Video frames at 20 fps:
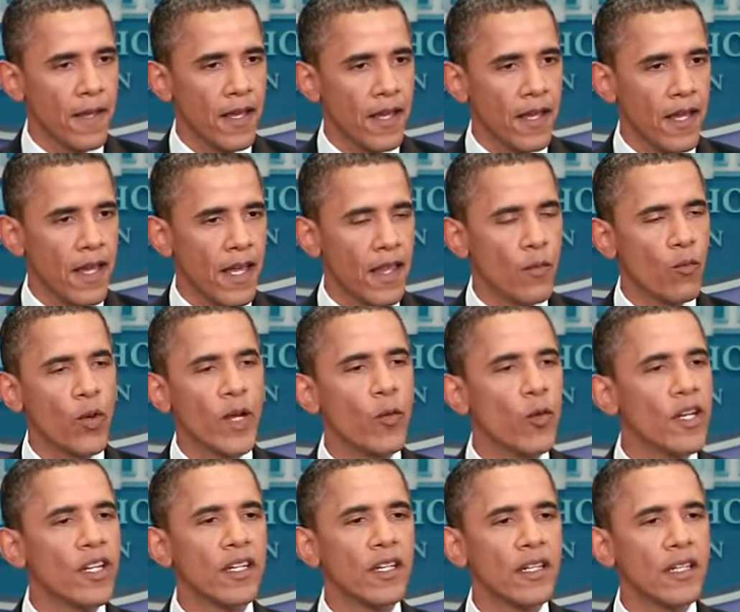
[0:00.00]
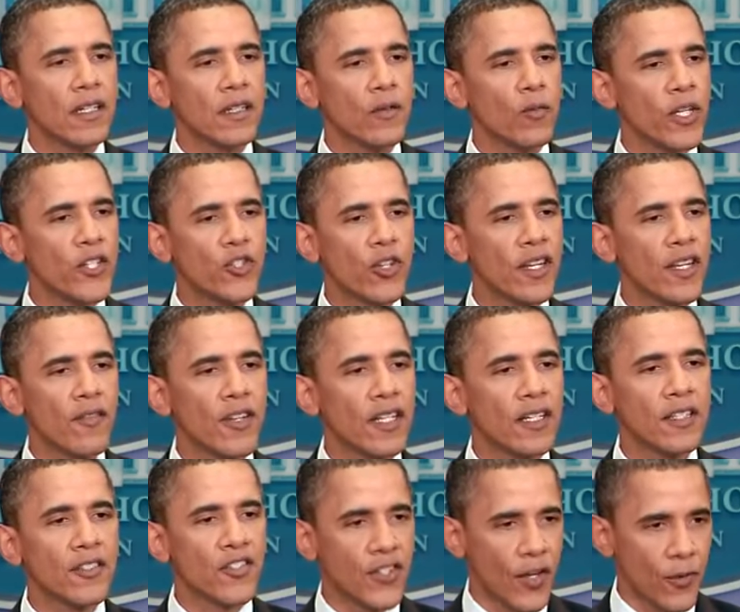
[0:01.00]
And we shouldn't even
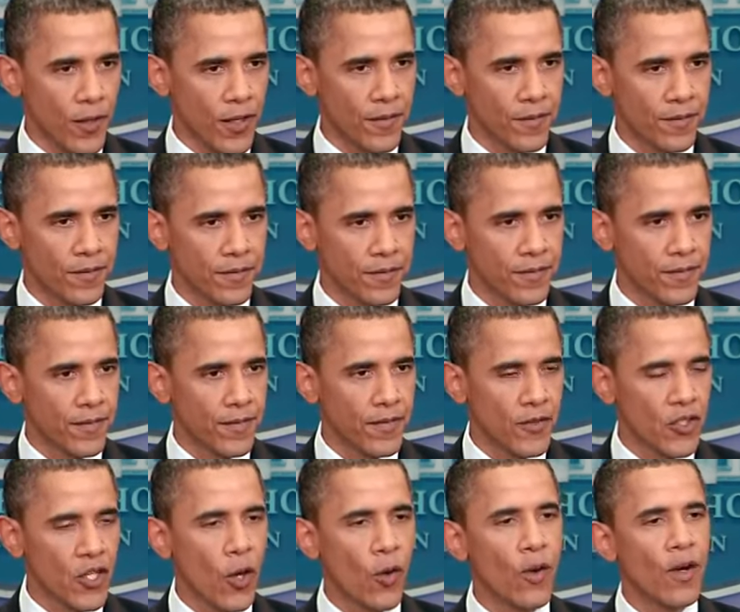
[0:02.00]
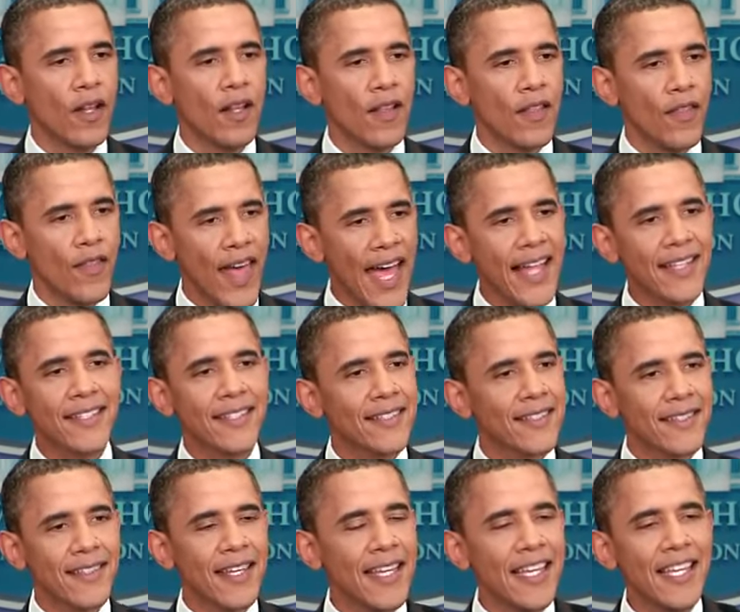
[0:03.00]
consider it. So that's
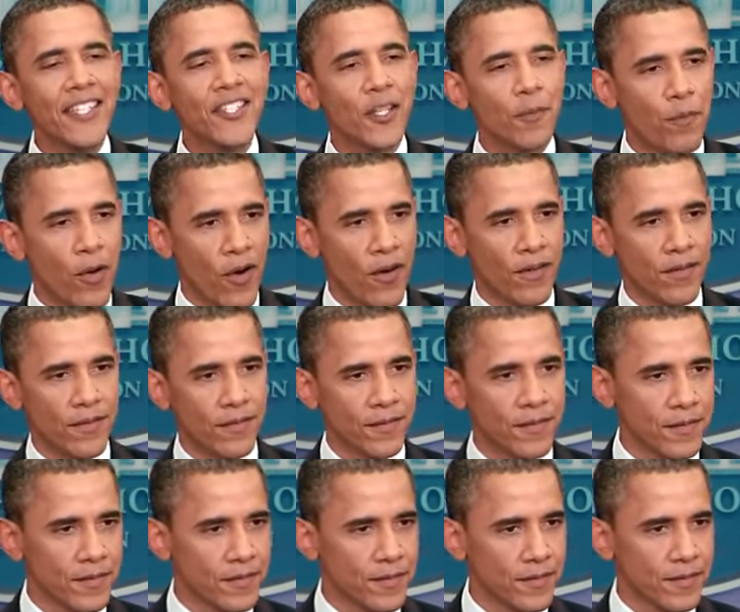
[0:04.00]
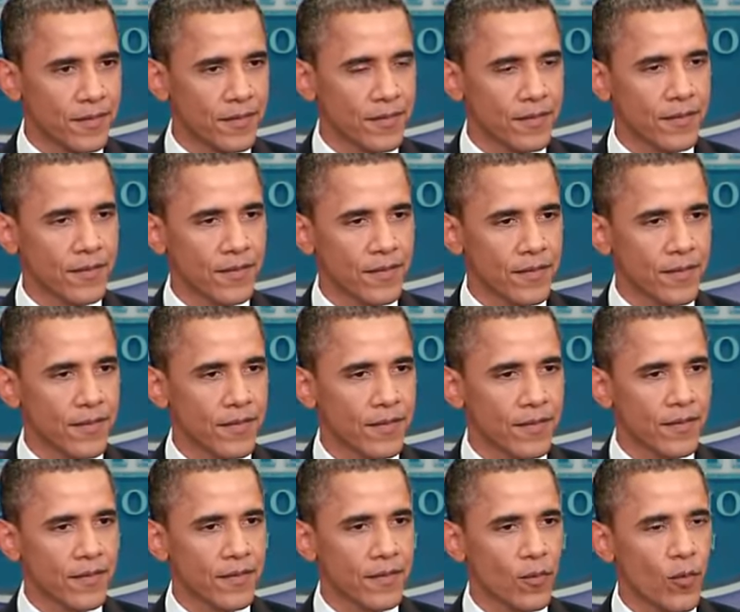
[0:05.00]
the easy part.
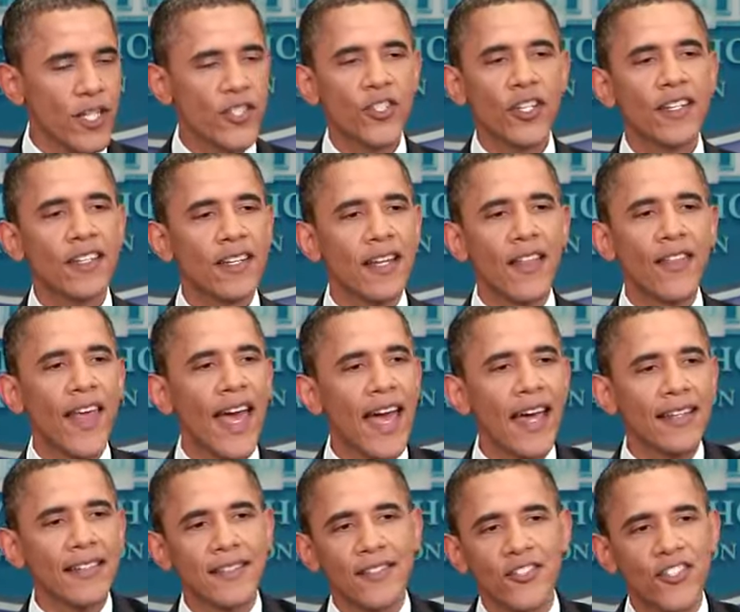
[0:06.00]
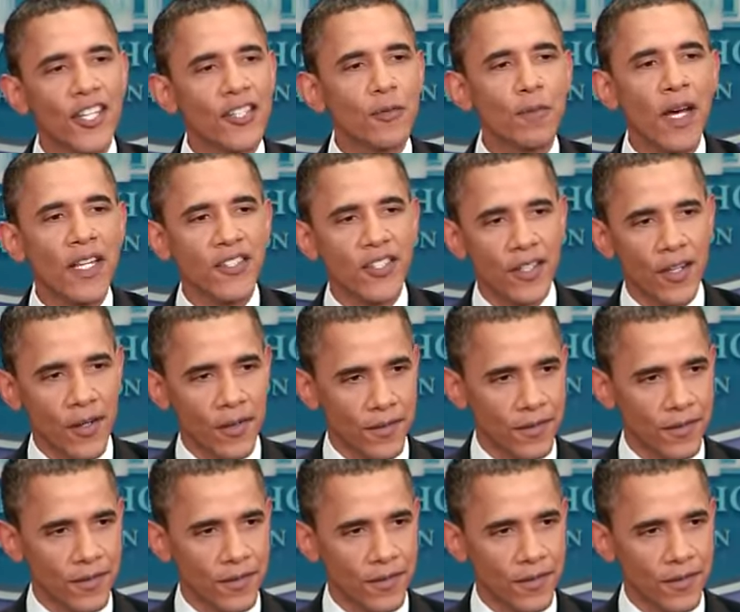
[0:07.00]
We should have done that 6 months ago.